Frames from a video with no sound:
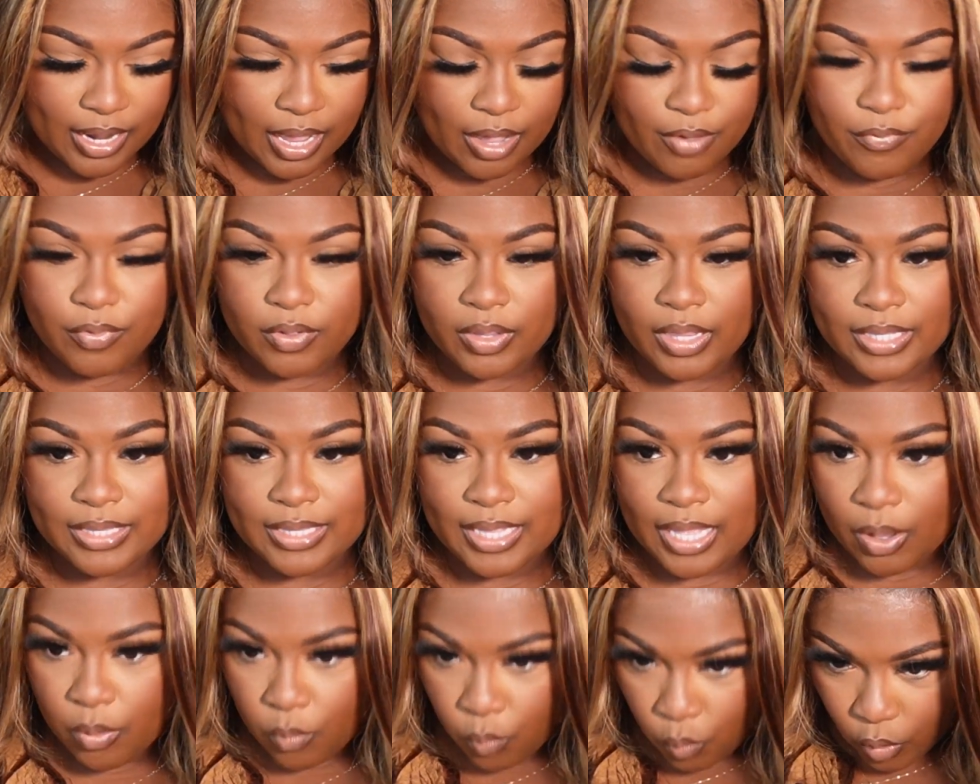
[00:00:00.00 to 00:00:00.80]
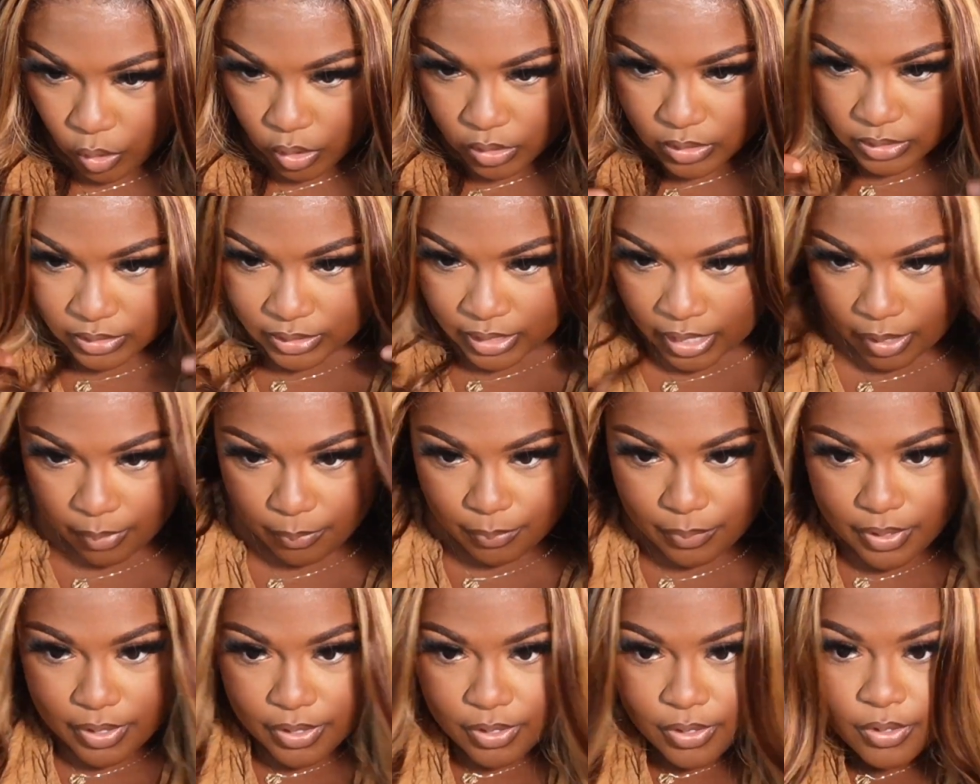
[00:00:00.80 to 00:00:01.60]
I feel like that worked a lot
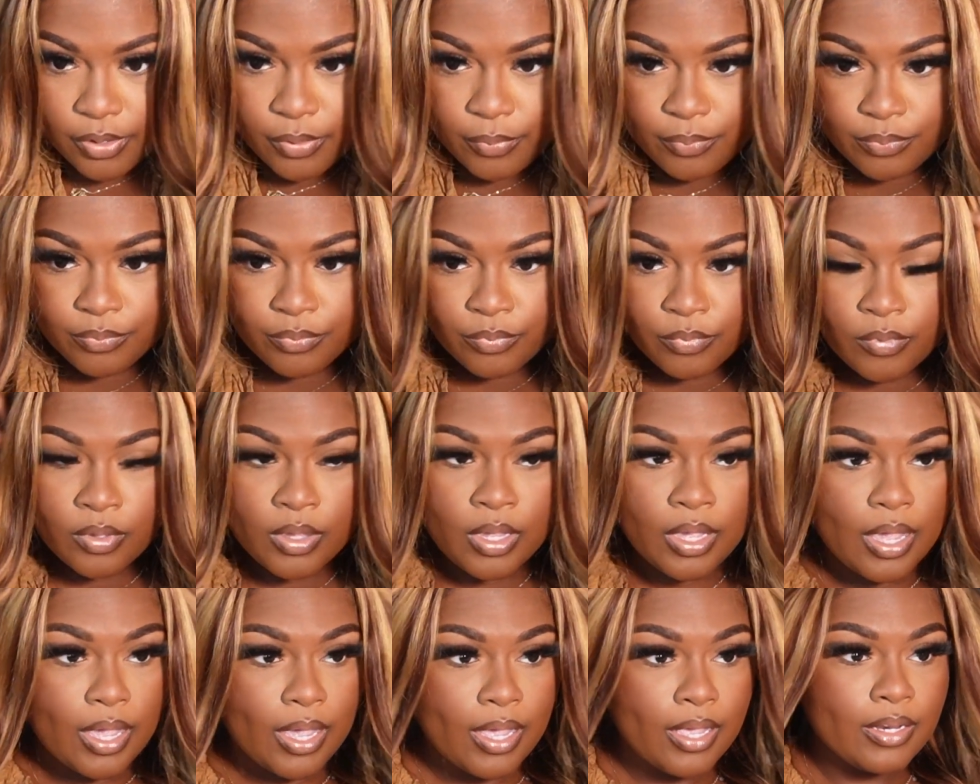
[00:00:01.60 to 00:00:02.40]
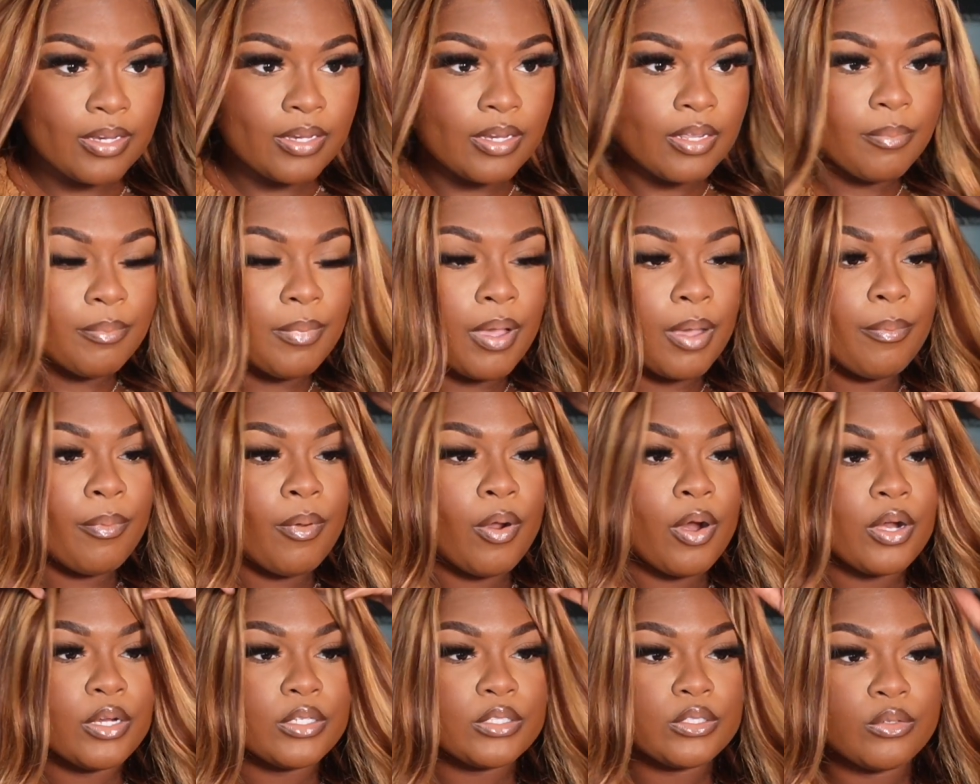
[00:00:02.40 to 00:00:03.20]
better and did my
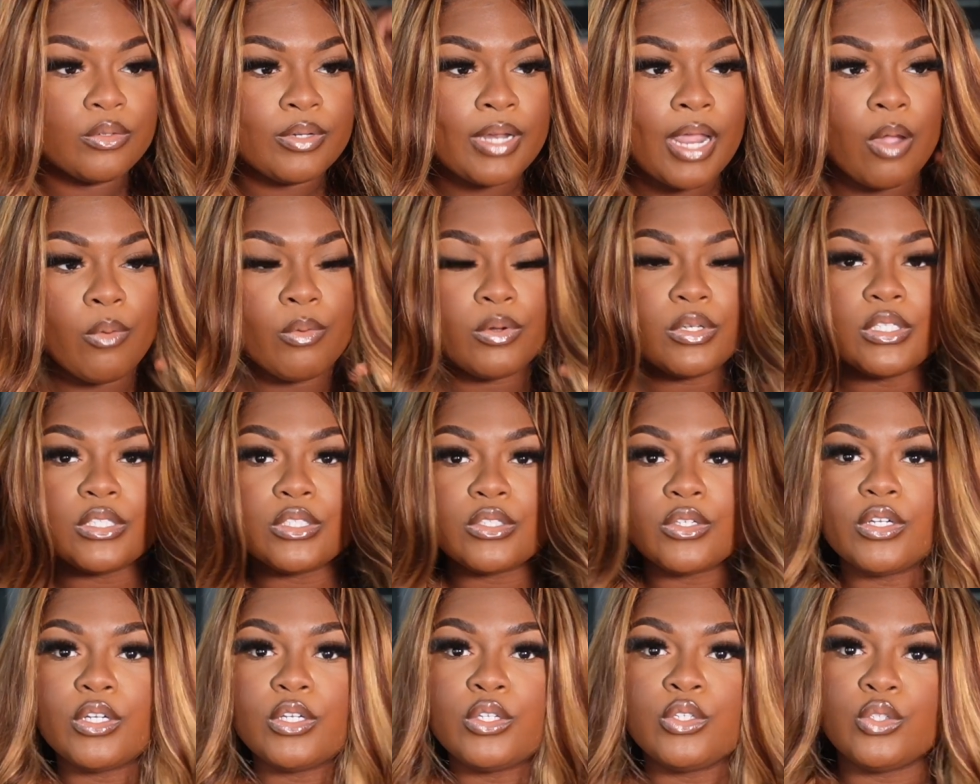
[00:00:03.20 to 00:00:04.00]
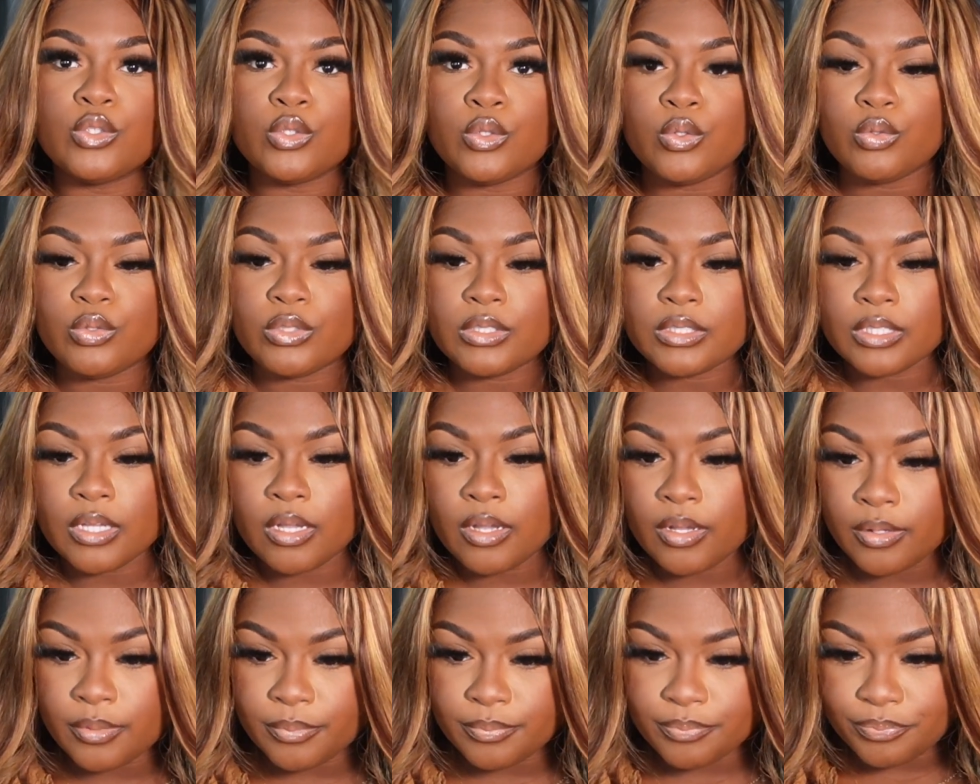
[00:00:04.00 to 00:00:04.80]
part. So now we're just gonna do
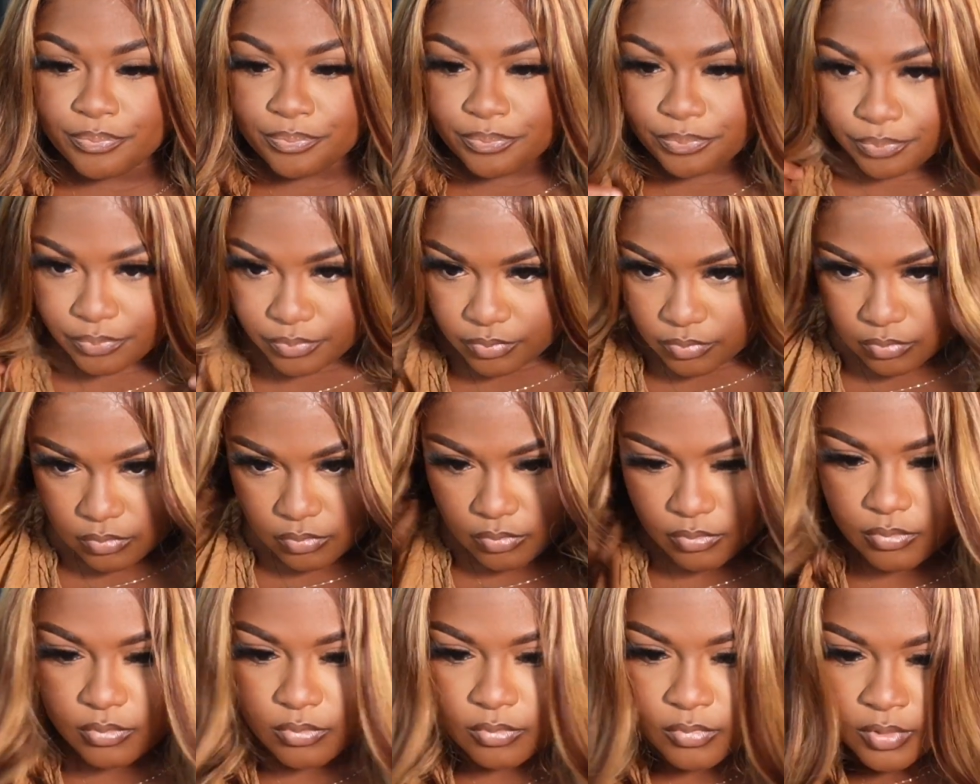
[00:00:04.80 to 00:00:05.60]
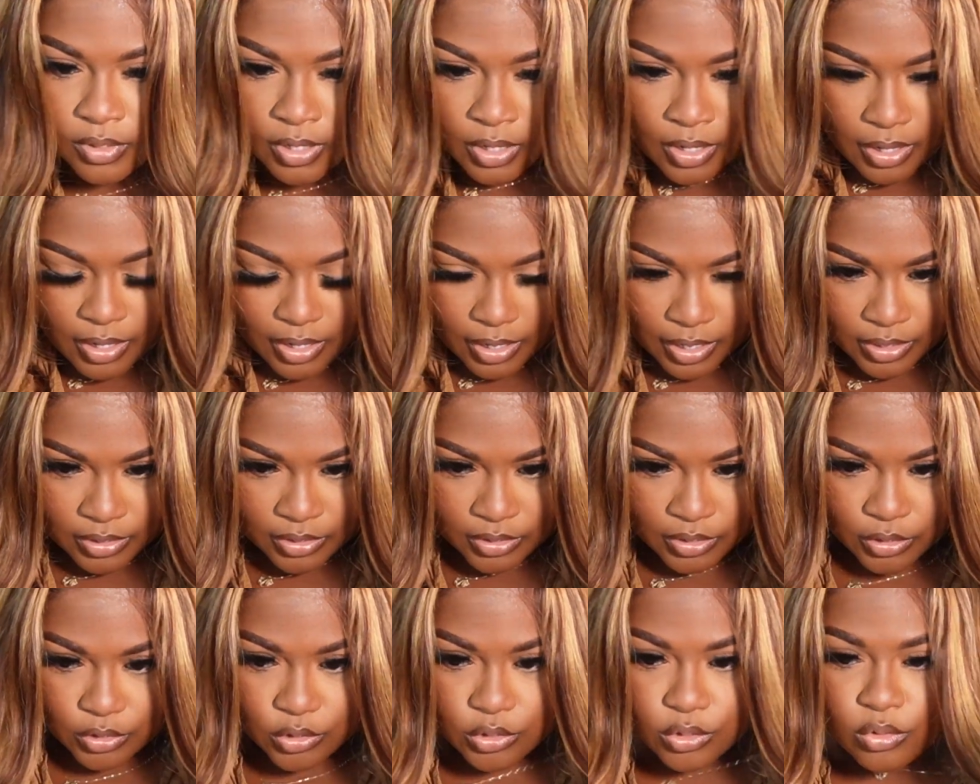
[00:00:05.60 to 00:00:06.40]
some
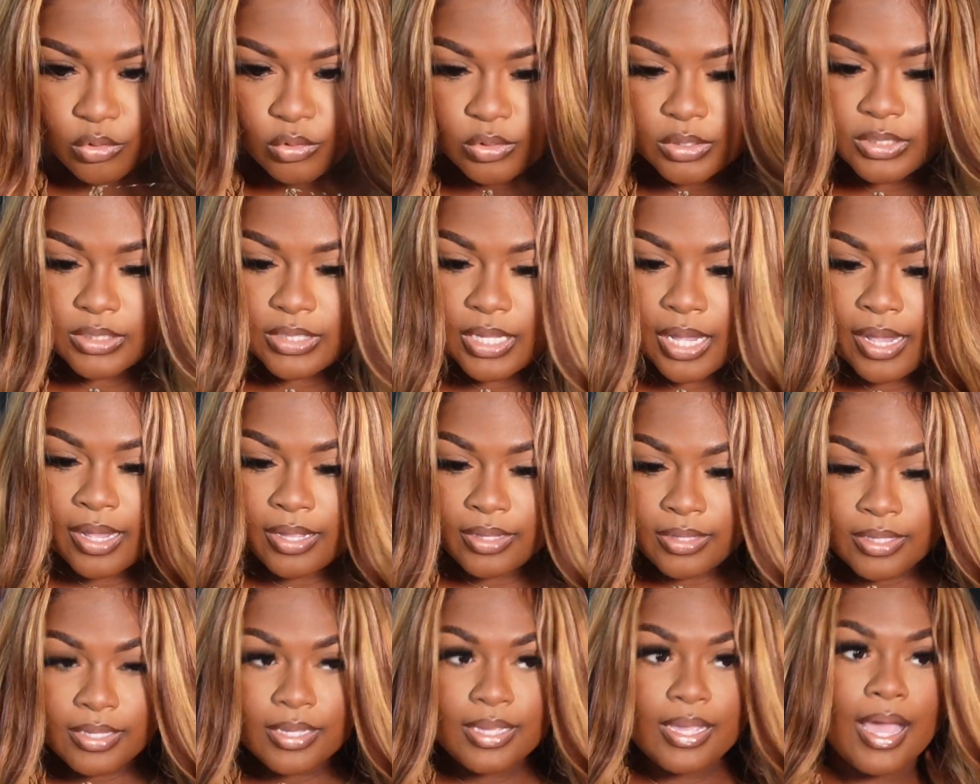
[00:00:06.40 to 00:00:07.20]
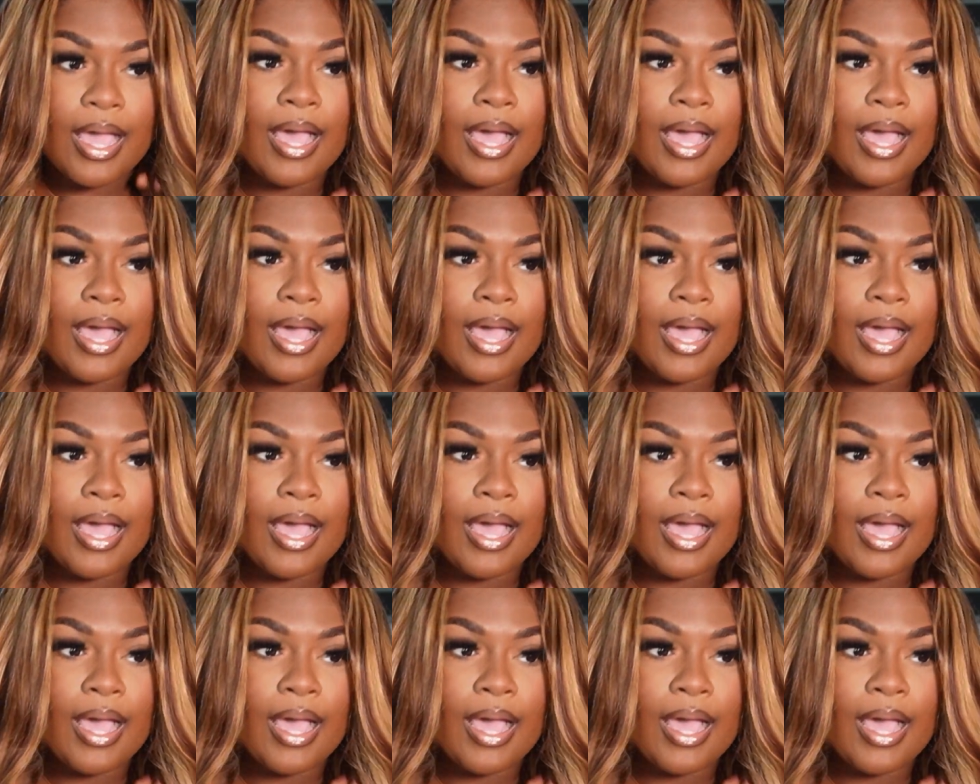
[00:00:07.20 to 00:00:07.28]
additional styling.